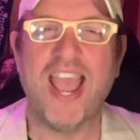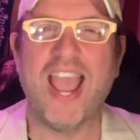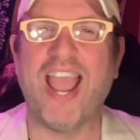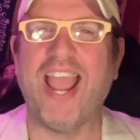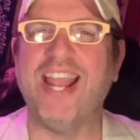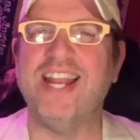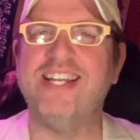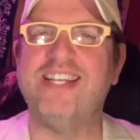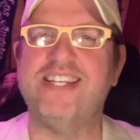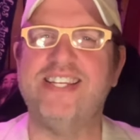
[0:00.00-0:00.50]

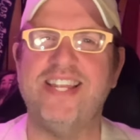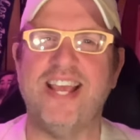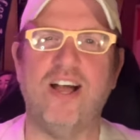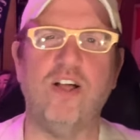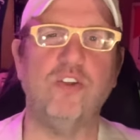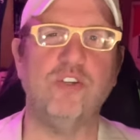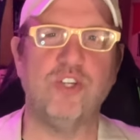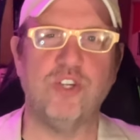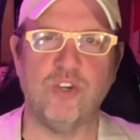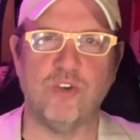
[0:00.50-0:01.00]
A
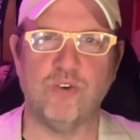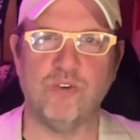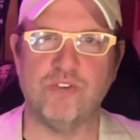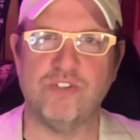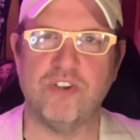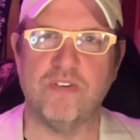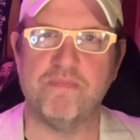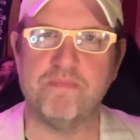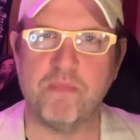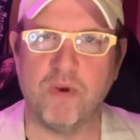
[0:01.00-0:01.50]

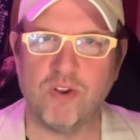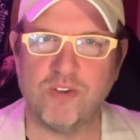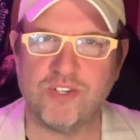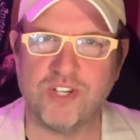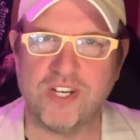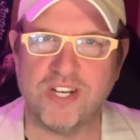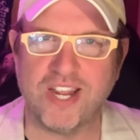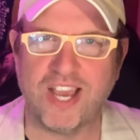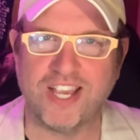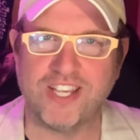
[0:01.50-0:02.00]
deluge of
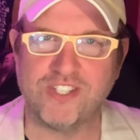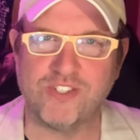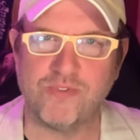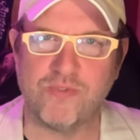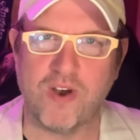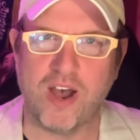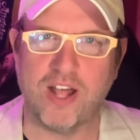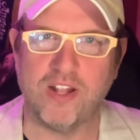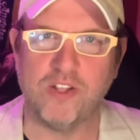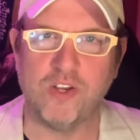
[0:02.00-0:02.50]
merchandise
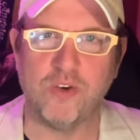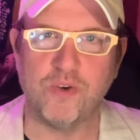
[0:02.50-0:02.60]
followed.